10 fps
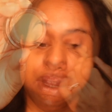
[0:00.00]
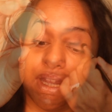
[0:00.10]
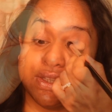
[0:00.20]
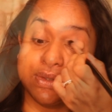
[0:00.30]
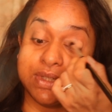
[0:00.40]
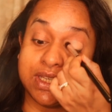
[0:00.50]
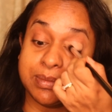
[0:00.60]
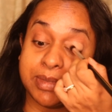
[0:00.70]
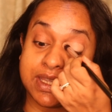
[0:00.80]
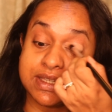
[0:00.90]
I do need a
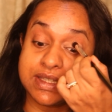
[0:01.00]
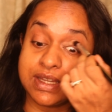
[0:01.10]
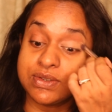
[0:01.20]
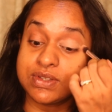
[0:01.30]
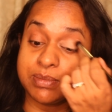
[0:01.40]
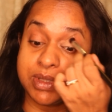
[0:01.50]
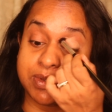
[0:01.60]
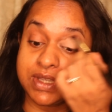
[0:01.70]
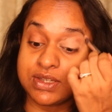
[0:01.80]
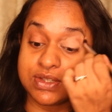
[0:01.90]
base. I know some
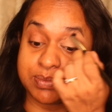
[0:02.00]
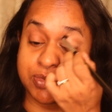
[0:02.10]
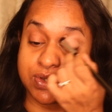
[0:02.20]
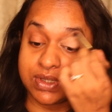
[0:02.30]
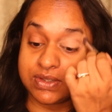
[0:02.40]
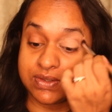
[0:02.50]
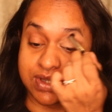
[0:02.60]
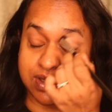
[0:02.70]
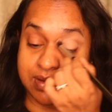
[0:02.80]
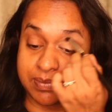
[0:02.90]
people can just put,
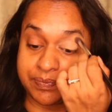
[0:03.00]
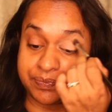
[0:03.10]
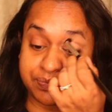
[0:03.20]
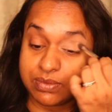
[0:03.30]
um,